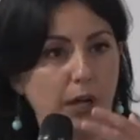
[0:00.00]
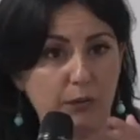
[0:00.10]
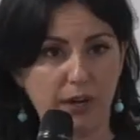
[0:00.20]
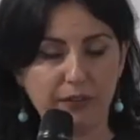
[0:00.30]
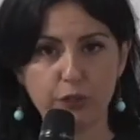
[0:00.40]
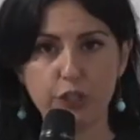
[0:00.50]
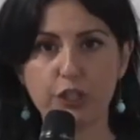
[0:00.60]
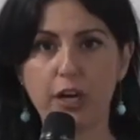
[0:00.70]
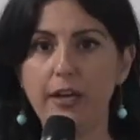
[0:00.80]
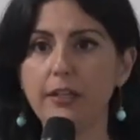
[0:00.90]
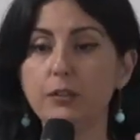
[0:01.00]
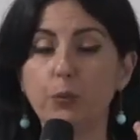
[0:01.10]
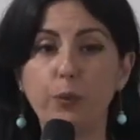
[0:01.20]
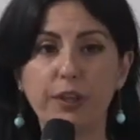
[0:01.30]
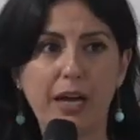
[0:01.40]
a refugee child
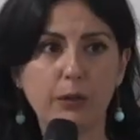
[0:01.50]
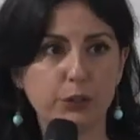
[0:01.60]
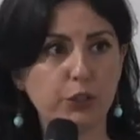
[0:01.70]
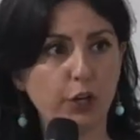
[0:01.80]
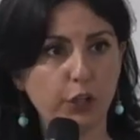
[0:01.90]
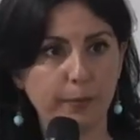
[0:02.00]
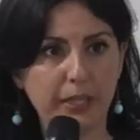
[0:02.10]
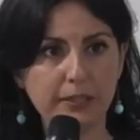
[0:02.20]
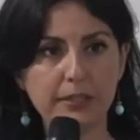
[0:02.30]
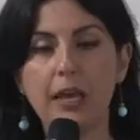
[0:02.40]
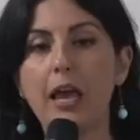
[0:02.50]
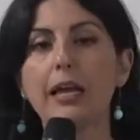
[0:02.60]
without document,